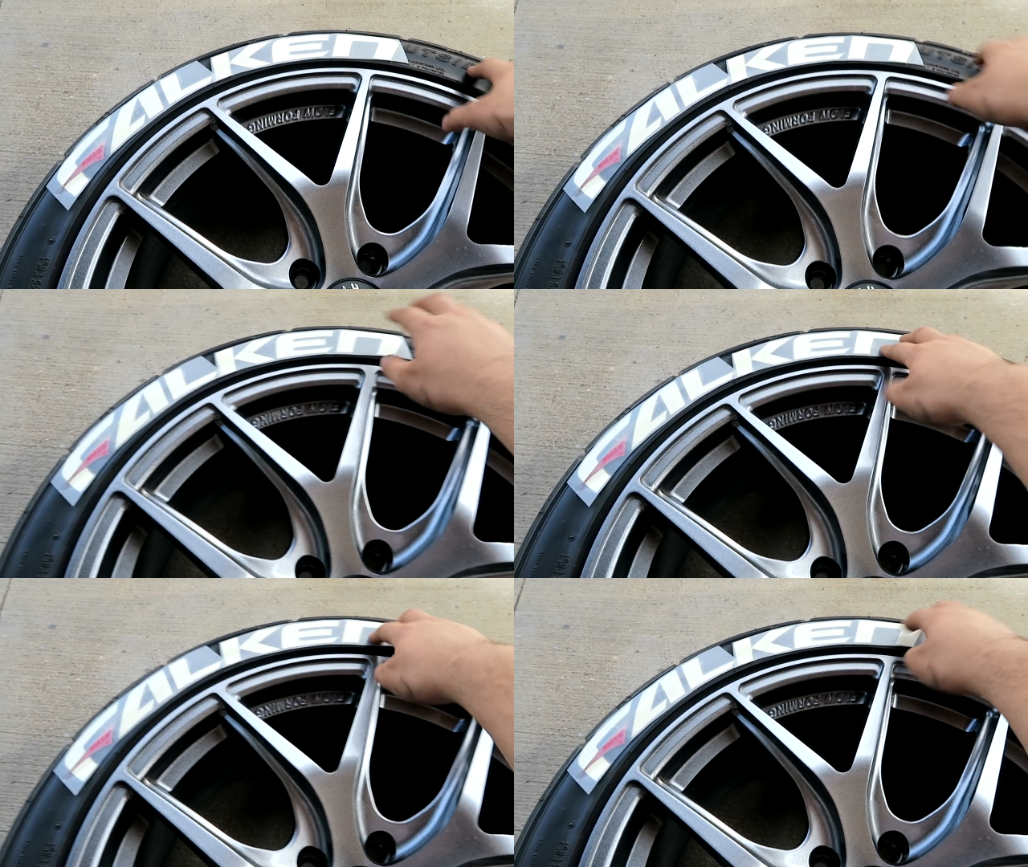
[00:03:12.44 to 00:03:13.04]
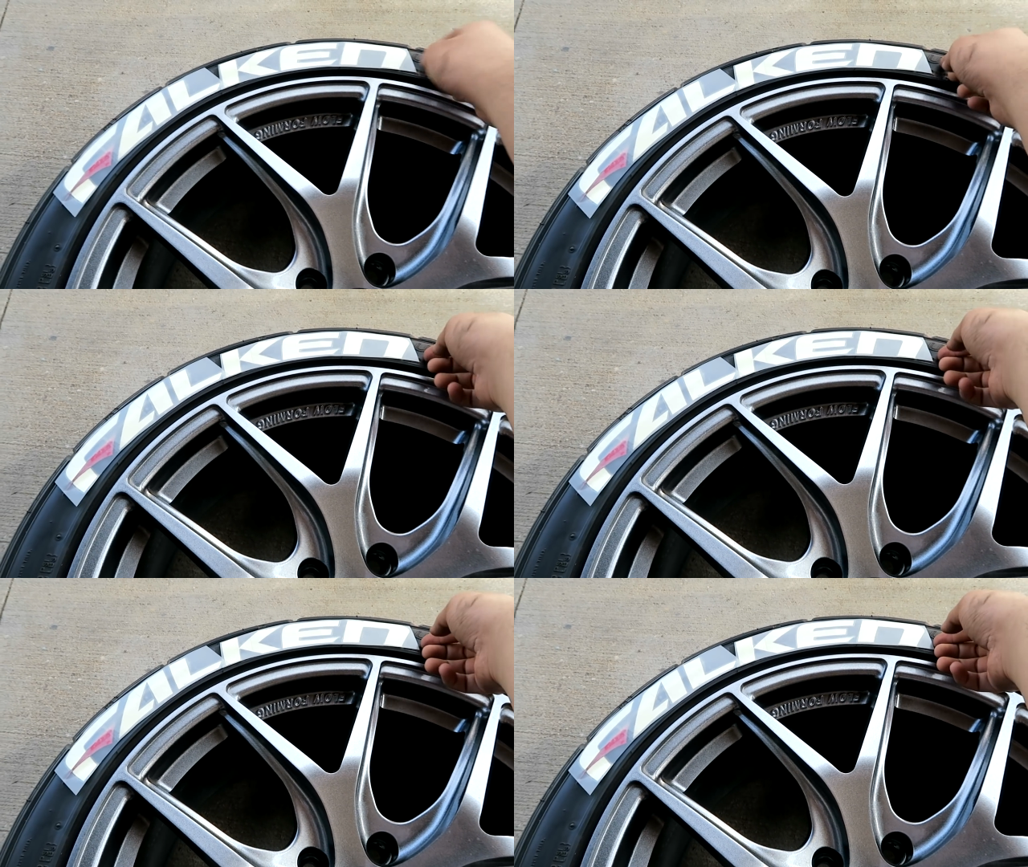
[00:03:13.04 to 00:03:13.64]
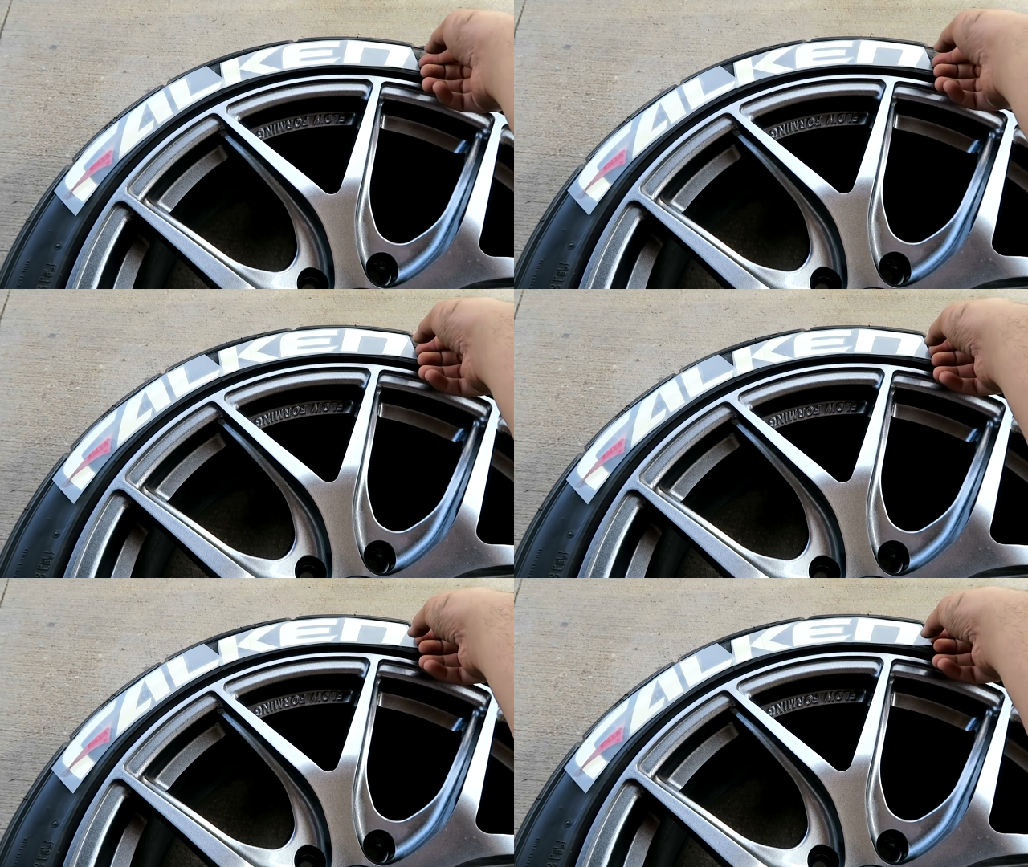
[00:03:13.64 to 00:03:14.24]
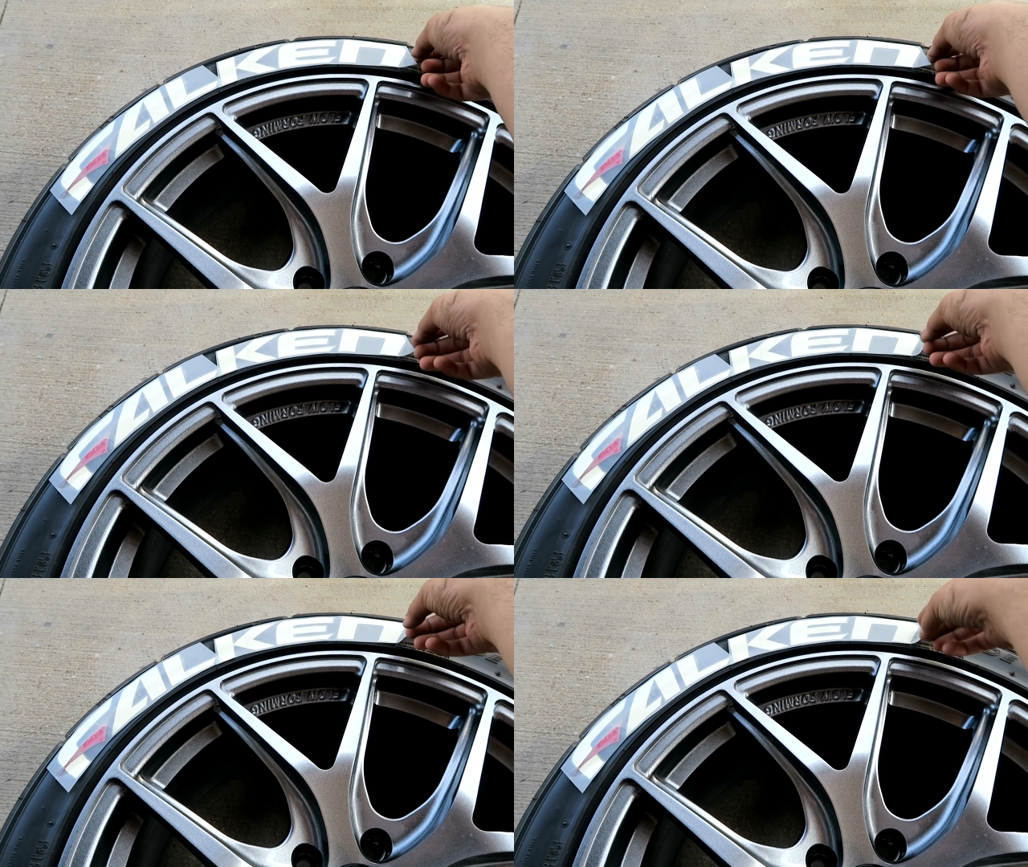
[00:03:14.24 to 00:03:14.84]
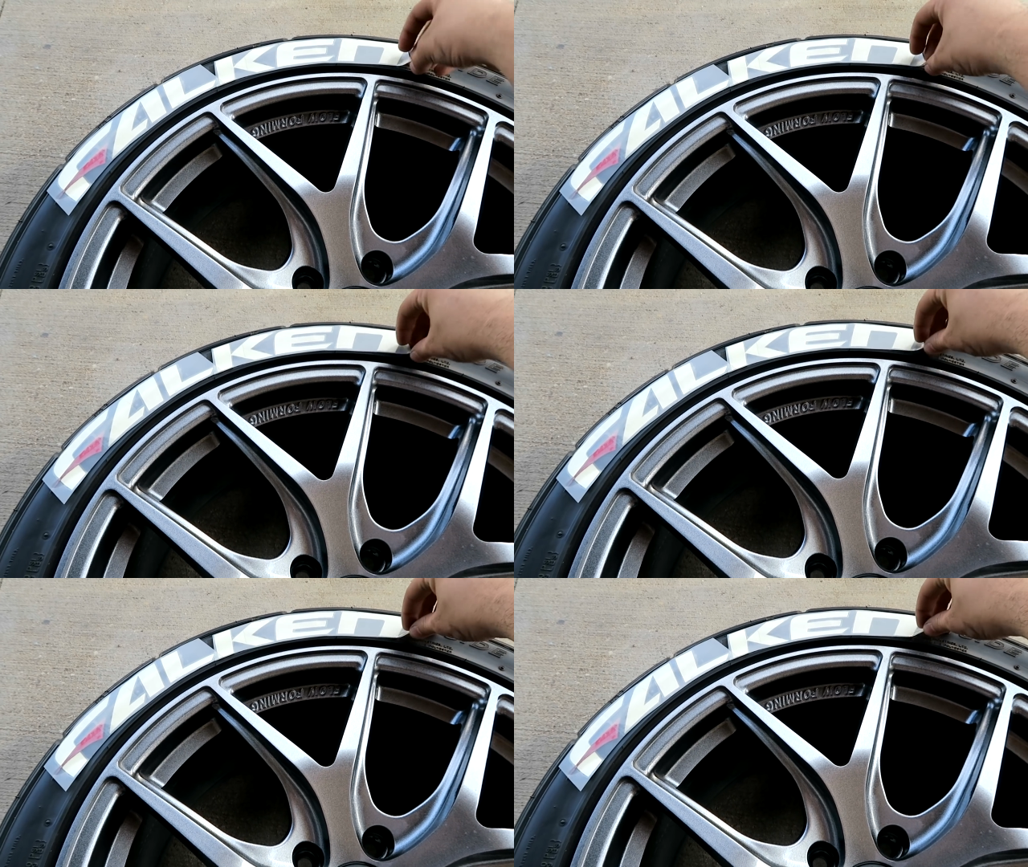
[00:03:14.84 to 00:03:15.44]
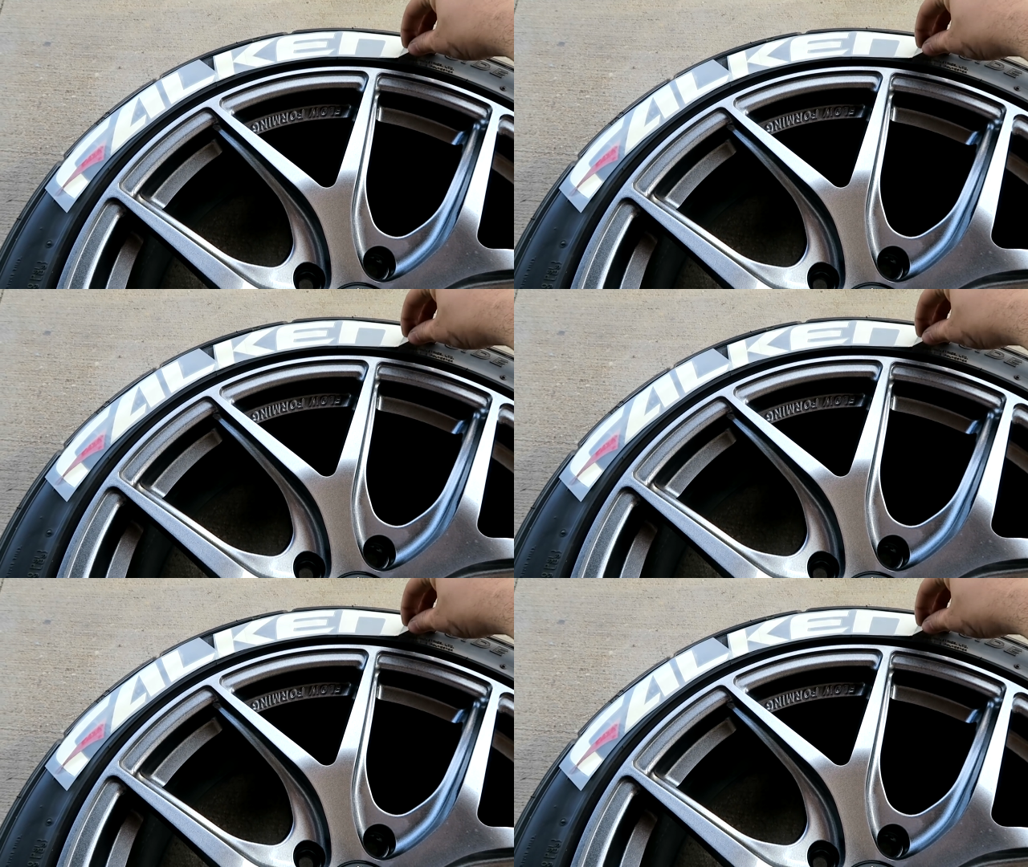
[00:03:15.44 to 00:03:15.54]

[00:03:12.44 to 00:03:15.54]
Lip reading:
No face is visible, so there are no lips to read.